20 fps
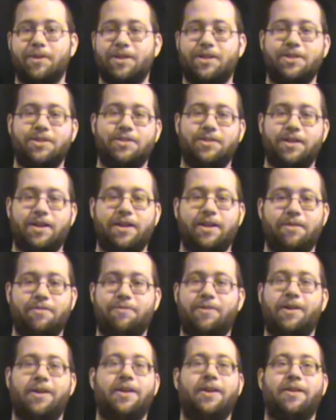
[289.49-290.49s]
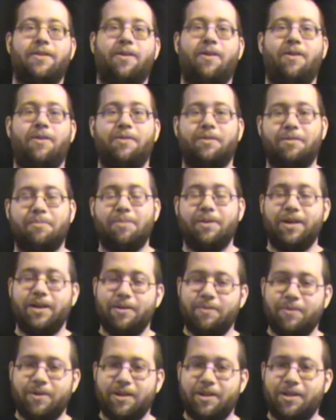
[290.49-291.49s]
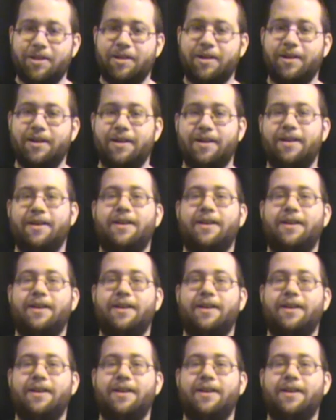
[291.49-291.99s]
reaches any funny at all to begin with,